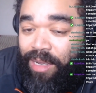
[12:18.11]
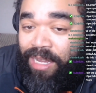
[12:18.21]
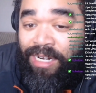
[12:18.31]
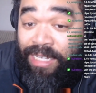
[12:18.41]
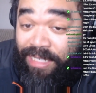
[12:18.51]

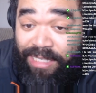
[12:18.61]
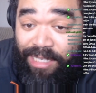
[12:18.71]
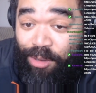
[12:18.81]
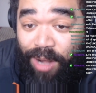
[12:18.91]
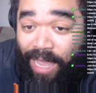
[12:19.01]
at least
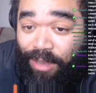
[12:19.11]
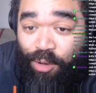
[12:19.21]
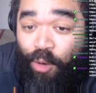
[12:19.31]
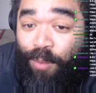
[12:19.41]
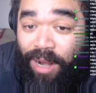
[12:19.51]
till like
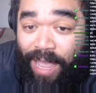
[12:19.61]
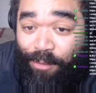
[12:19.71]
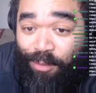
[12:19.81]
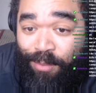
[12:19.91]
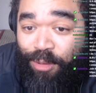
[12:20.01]
Kuma like
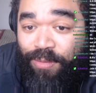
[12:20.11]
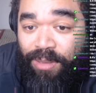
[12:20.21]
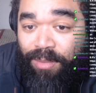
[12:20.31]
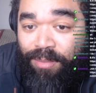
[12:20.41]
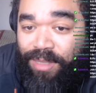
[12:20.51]
removes
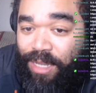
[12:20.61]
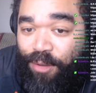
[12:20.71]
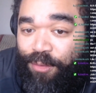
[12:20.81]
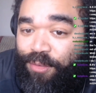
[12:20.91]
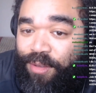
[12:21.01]
them
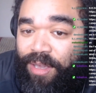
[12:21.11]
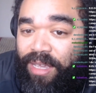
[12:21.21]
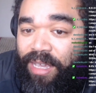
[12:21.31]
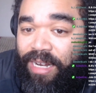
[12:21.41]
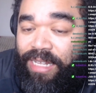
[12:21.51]
himself
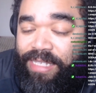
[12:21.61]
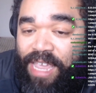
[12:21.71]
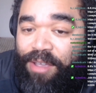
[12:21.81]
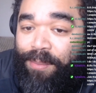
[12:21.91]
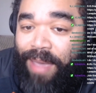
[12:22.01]
and then
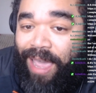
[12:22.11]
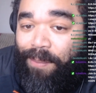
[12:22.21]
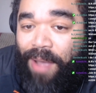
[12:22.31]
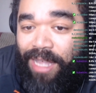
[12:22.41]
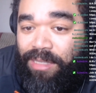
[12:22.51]
take them
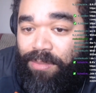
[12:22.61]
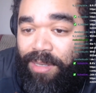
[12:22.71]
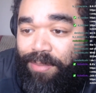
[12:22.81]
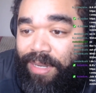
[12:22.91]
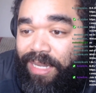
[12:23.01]
back
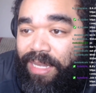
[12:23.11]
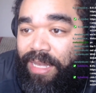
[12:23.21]
possibly, but